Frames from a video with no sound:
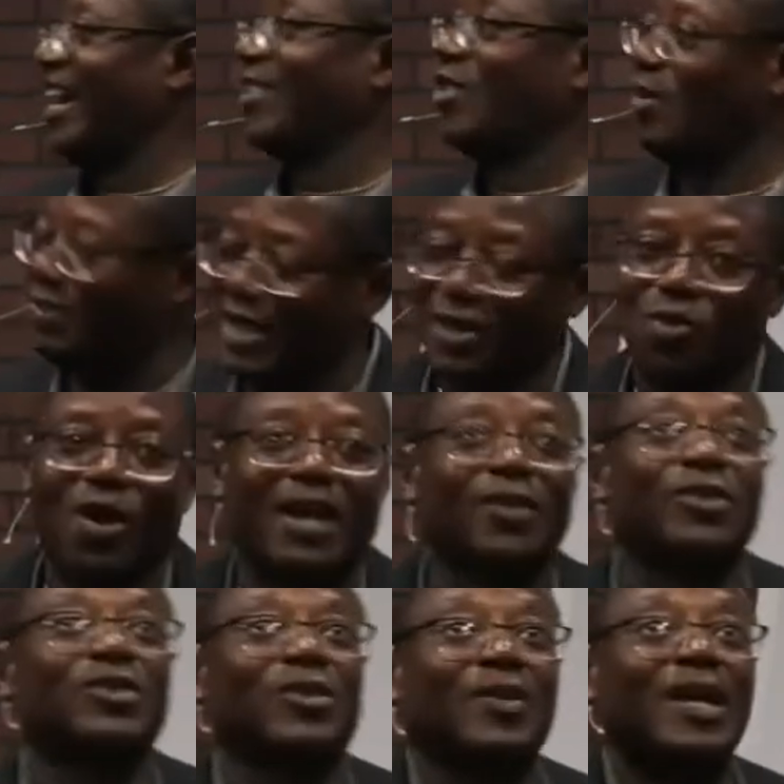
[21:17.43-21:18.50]
adopted one
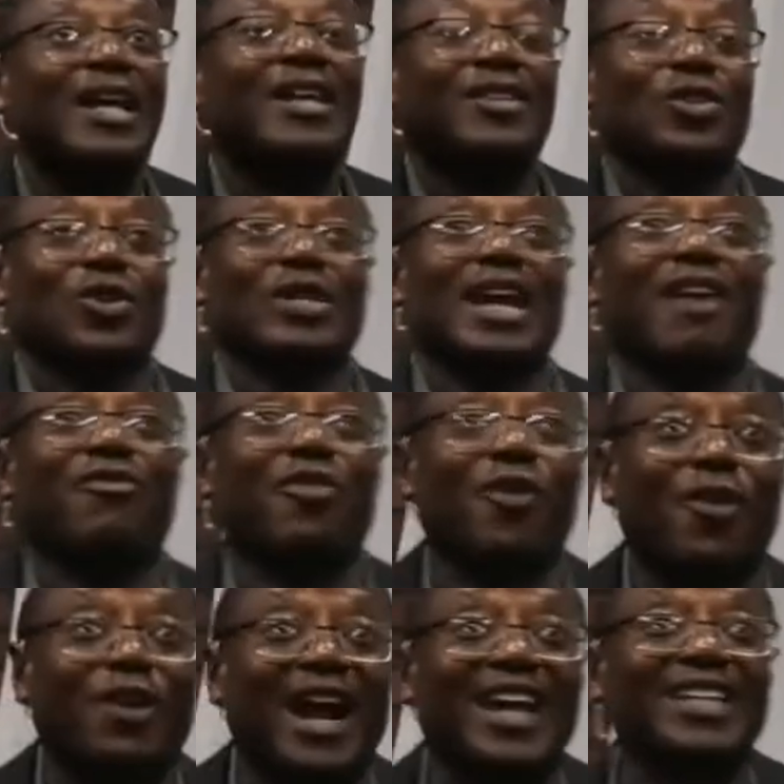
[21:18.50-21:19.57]
also. So there are
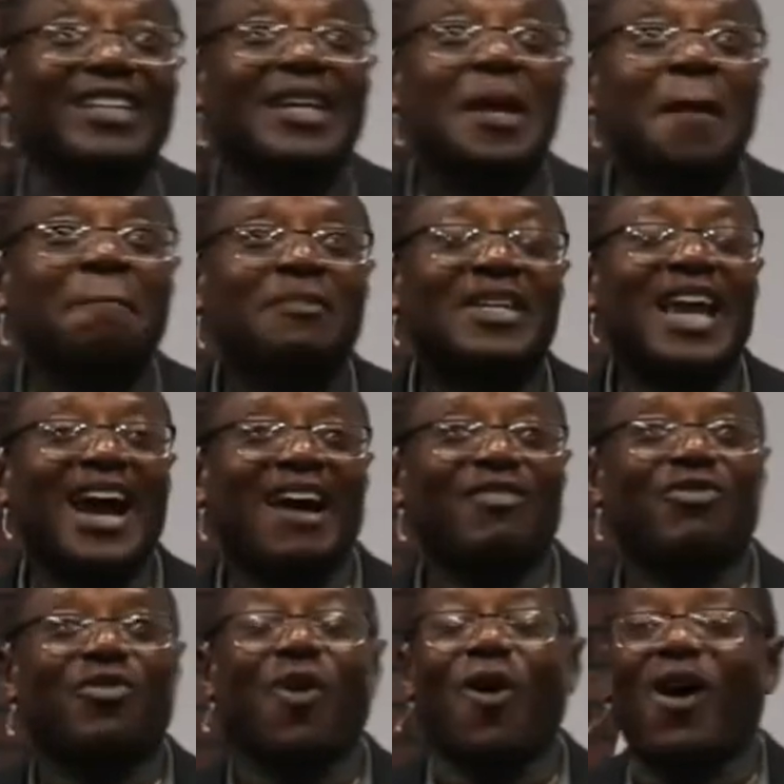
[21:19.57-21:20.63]
4, right? Yeah,
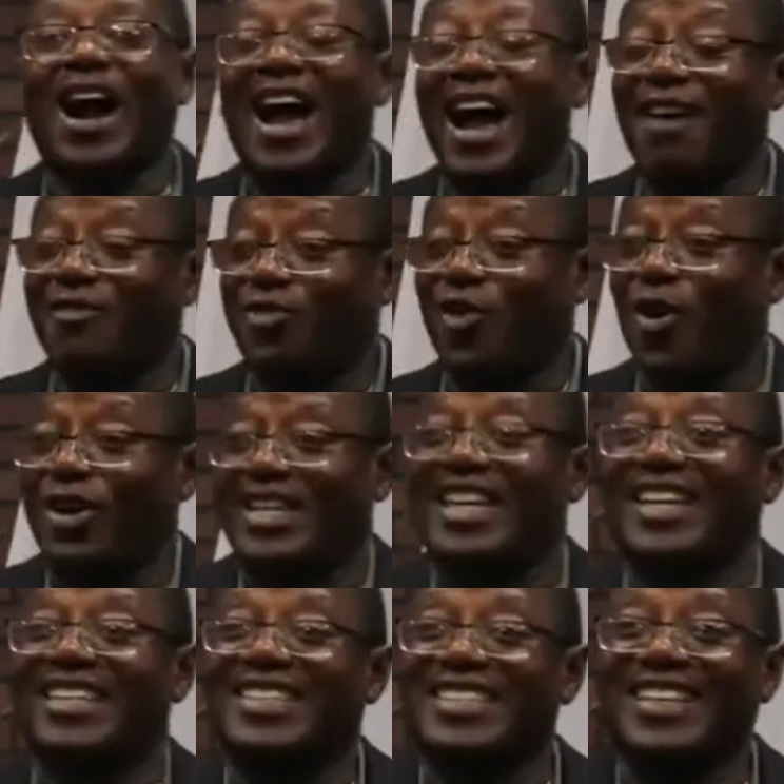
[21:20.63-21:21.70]
4. I have 4
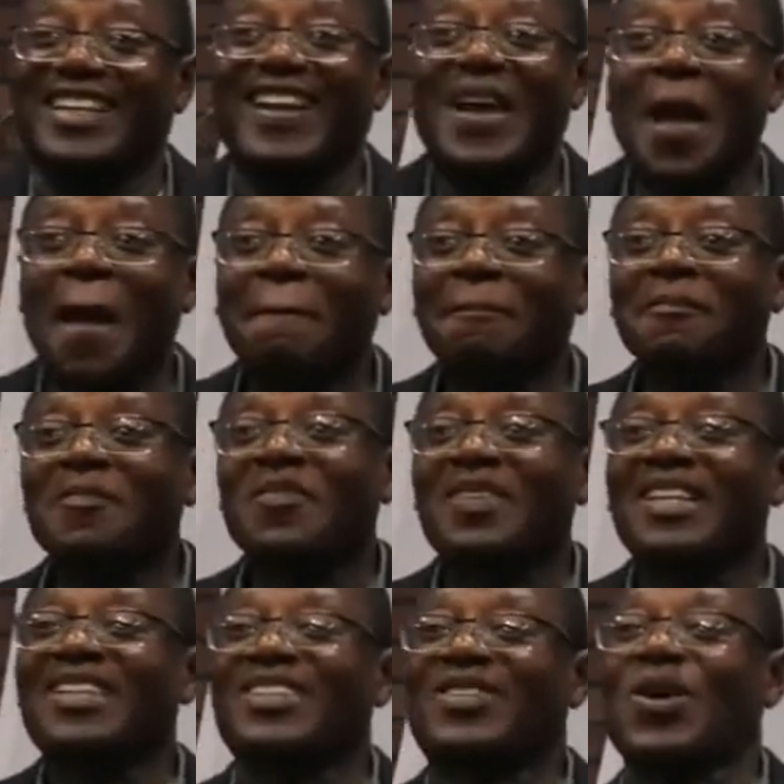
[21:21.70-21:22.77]
kids.
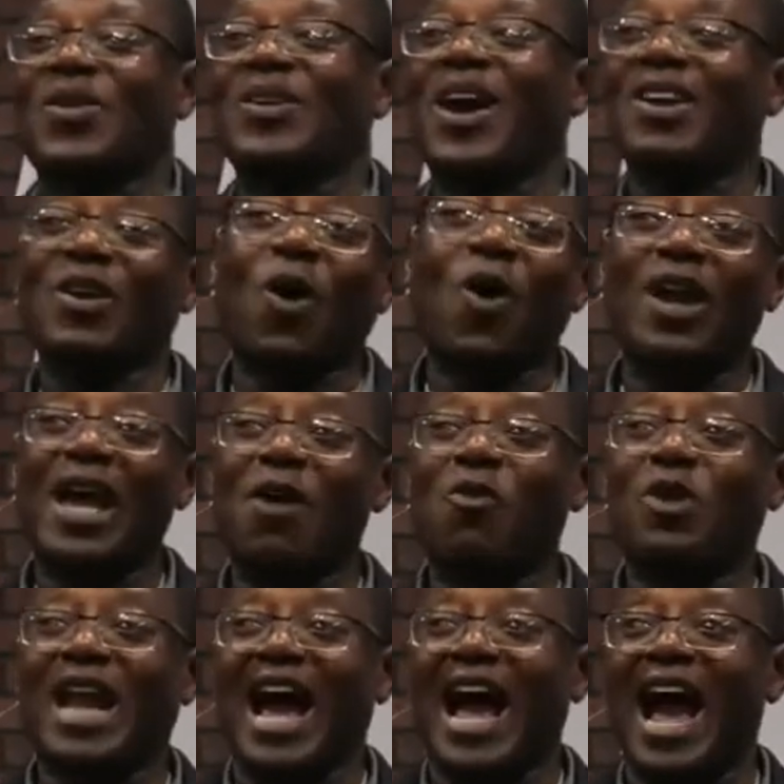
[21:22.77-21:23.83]
So not only
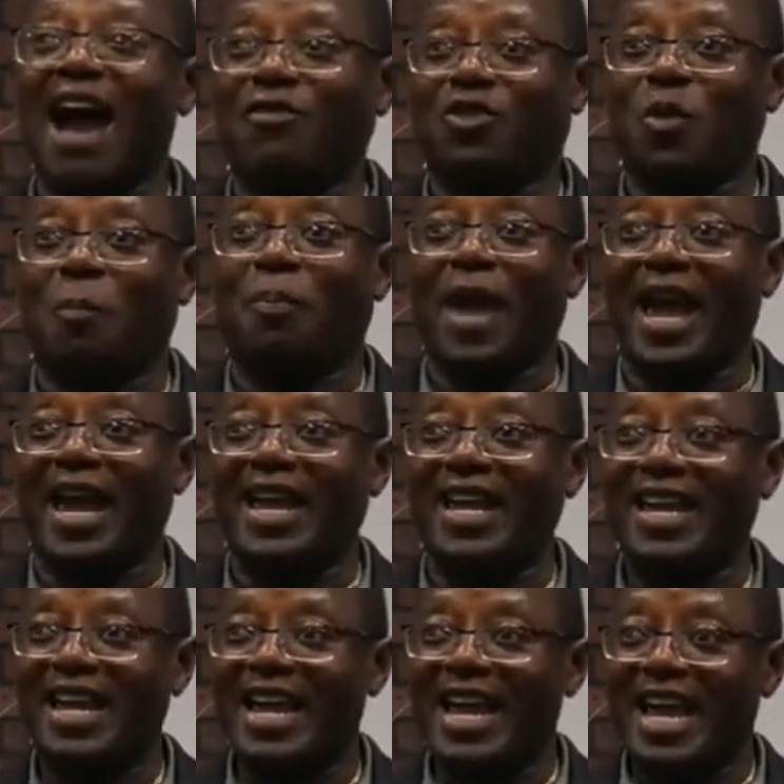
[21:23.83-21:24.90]
would I have to pay
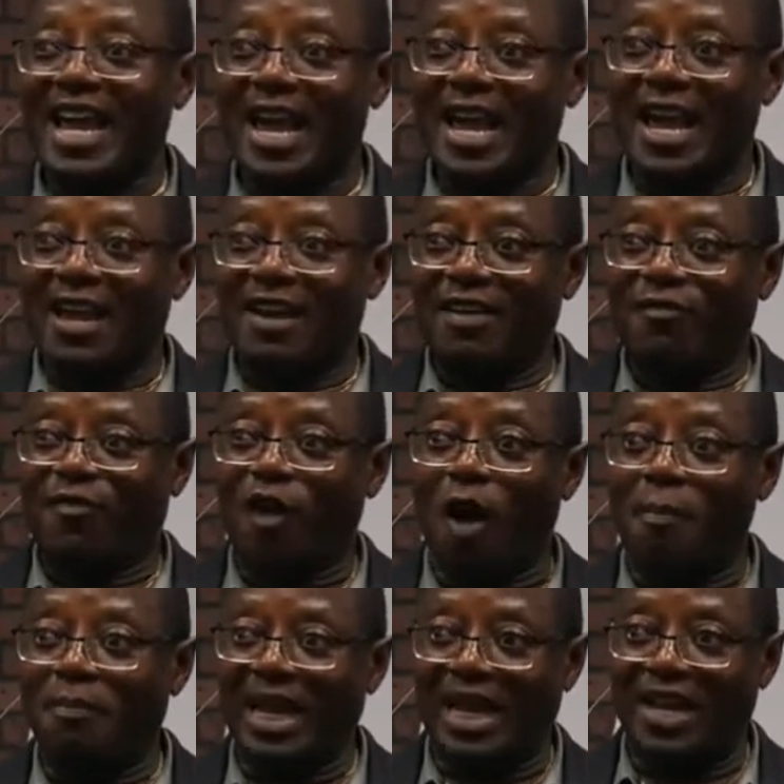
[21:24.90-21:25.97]
4
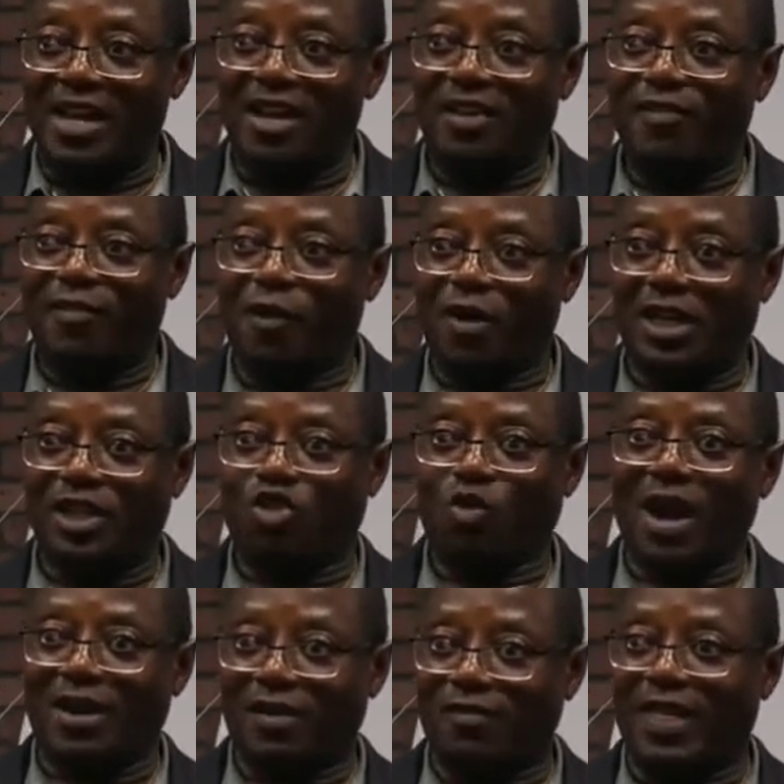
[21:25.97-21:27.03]
million for each
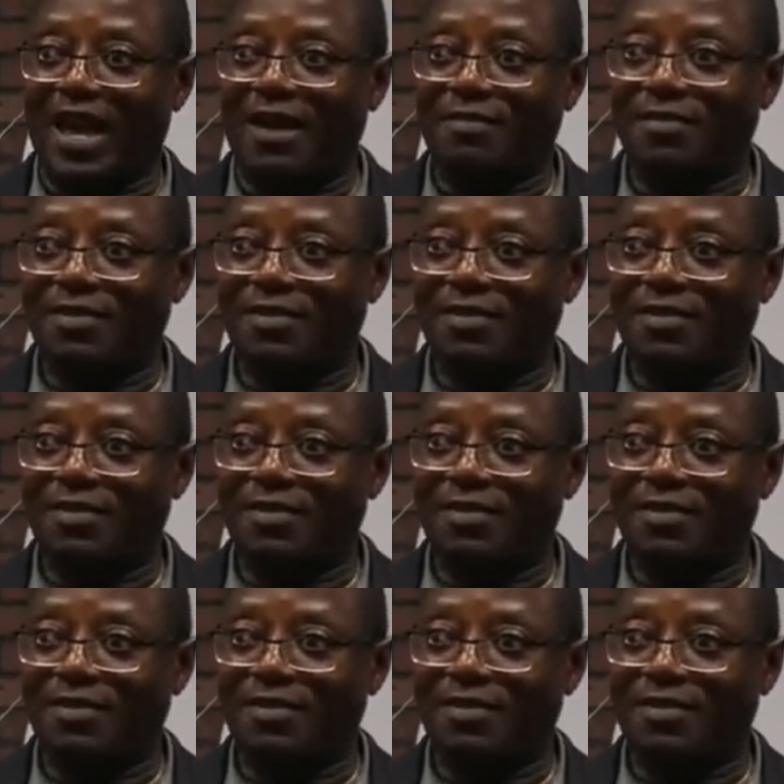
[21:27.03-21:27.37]
one of them,